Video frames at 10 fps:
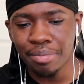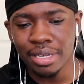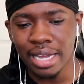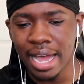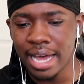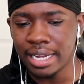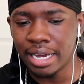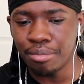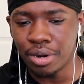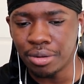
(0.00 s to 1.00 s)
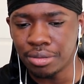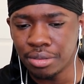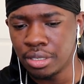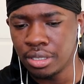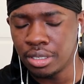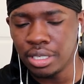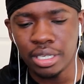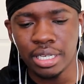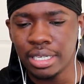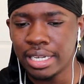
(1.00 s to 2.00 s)
be an ally, bro.
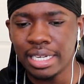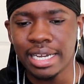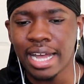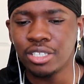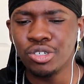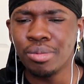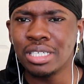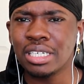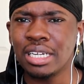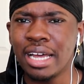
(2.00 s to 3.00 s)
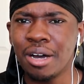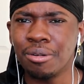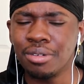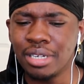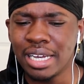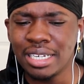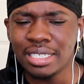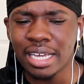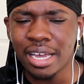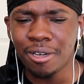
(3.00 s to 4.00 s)
He got too much clout. And
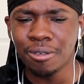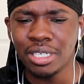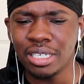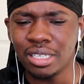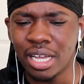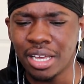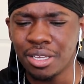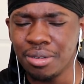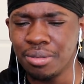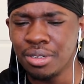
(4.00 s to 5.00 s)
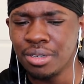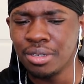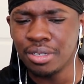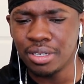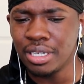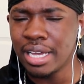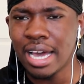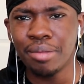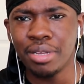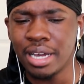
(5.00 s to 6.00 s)
he's an Eldian. Like, he
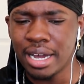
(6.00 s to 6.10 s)
gotta be an